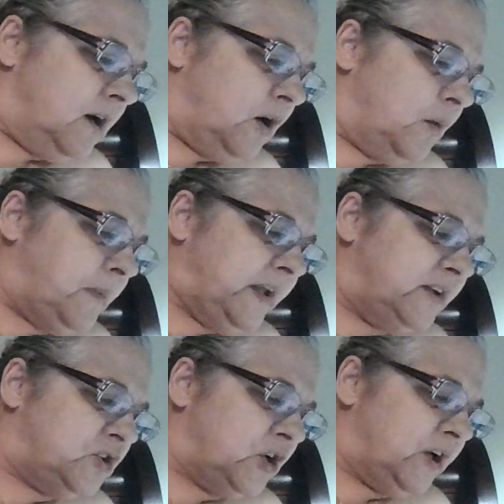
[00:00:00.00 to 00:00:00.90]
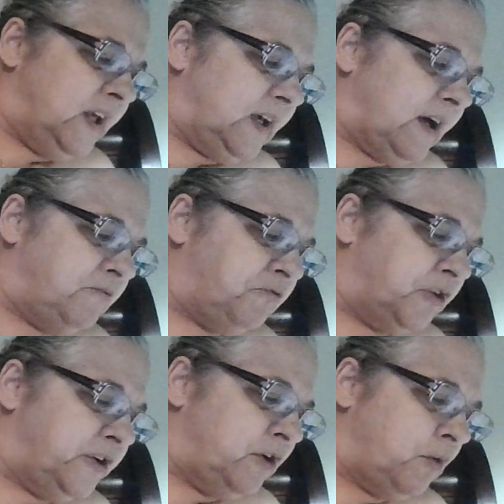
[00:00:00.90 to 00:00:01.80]
Oh, made in Turkey again
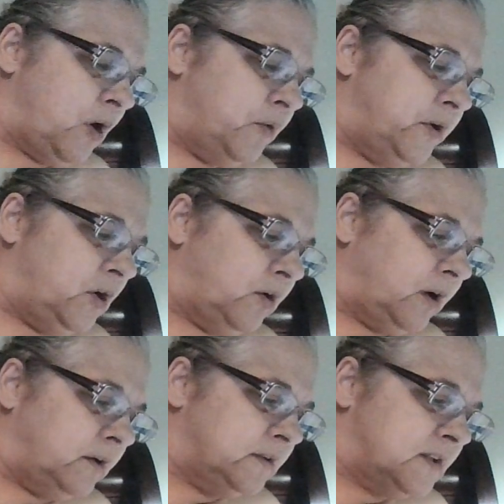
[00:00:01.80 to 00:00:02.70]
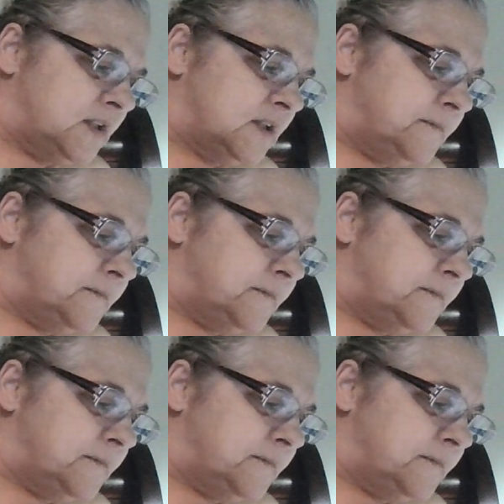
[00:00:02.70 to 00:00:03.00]
for Euro Yarns.